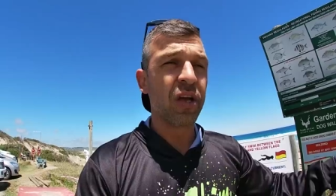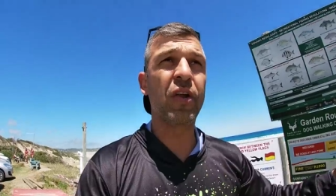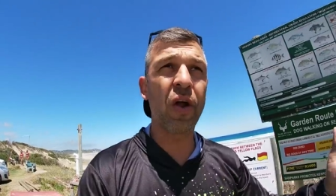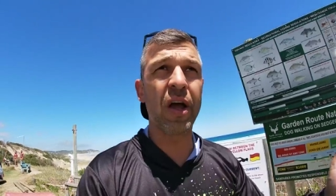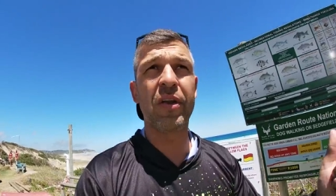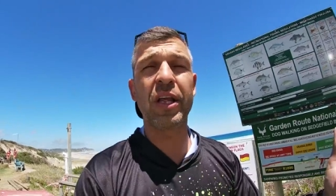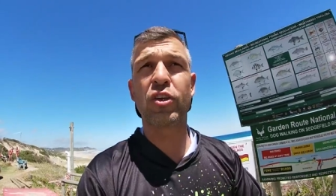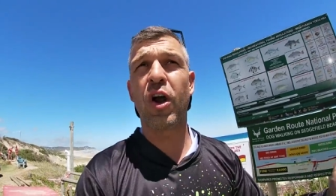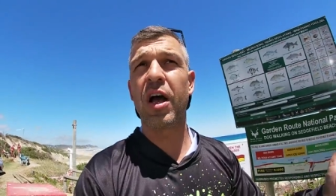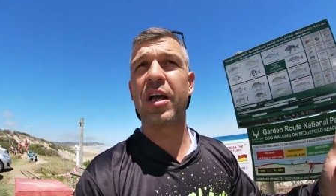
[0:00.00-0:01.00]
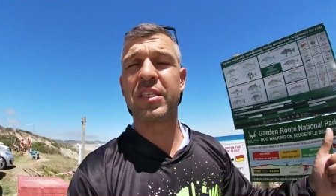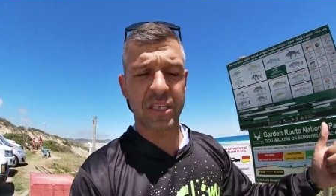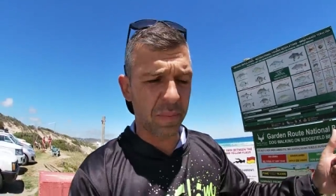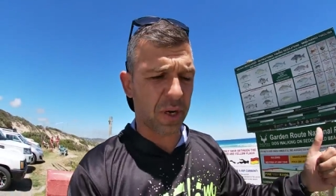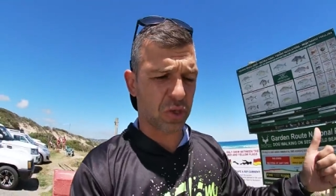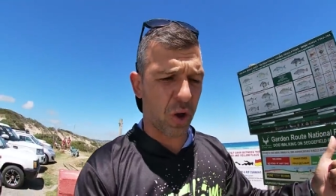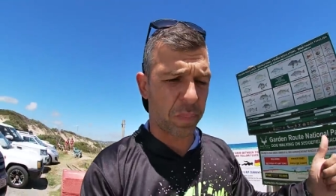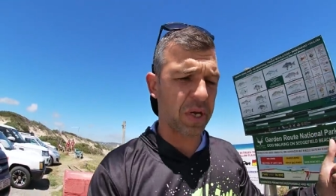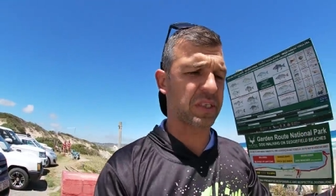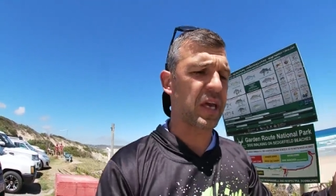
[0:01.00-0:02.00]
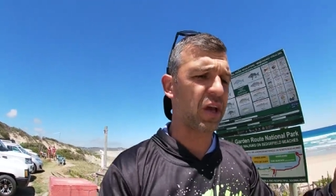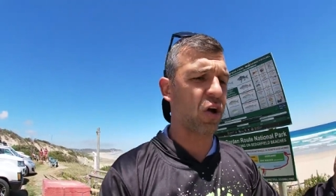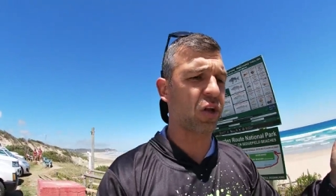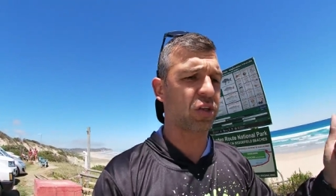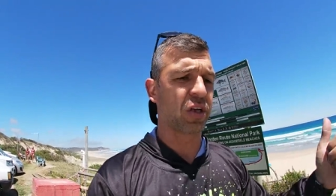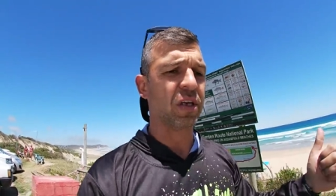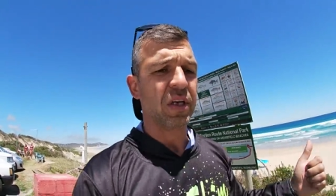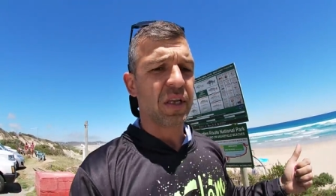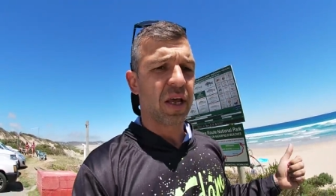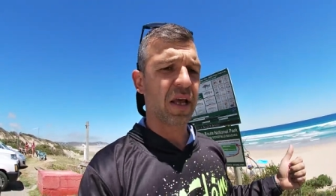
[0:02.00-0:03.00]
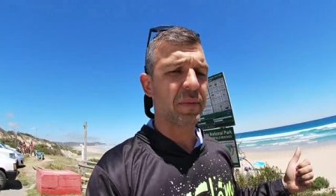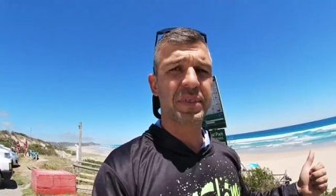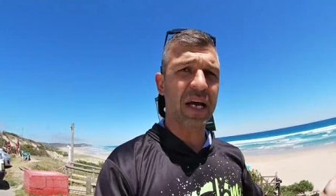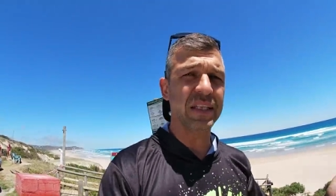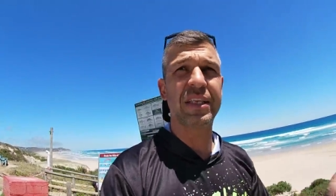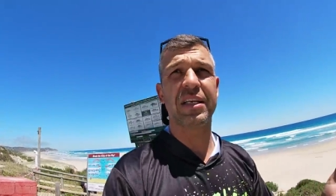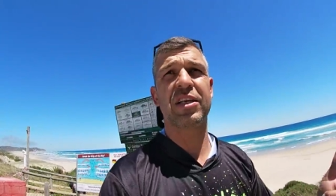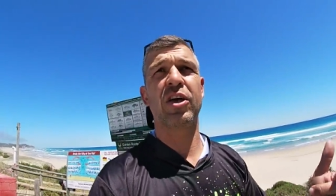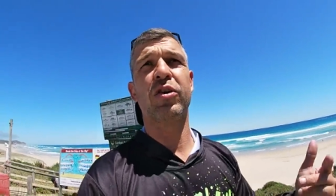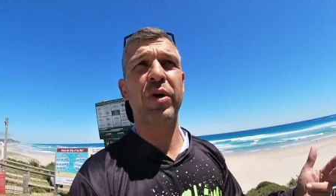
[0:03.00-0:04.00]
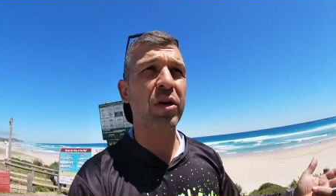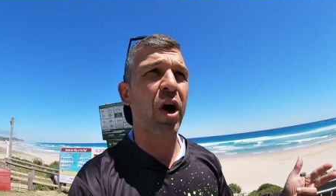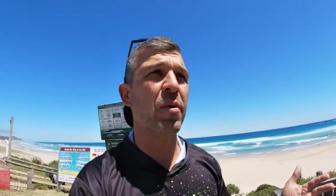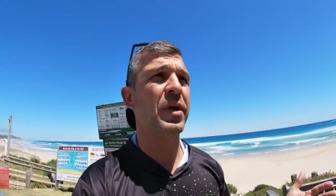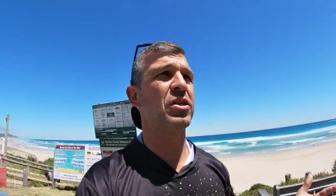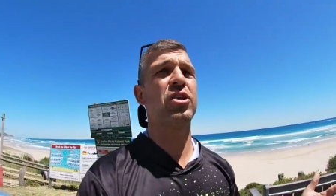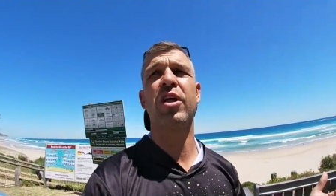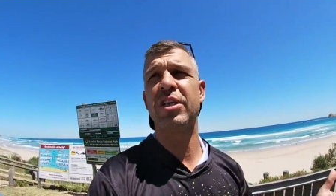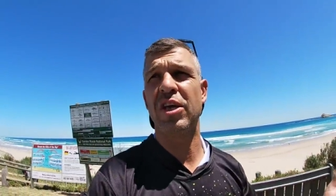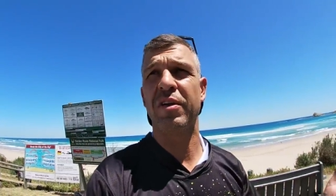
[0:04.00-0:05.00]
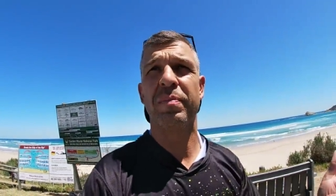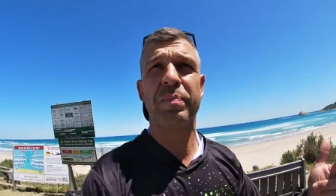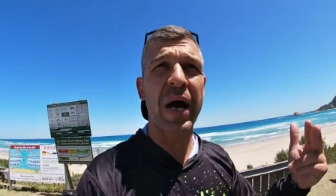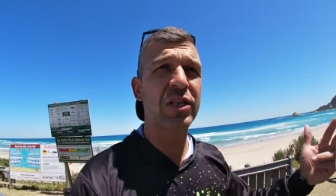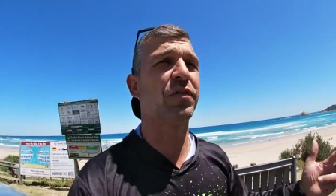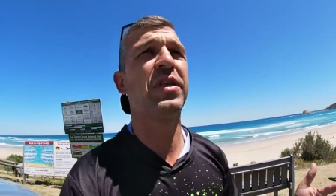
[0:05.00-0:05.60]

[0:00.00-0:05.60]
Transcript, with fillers: uh, red uh, Steenbras Coppers, they got um, they got Red Romans, so there's a bunch of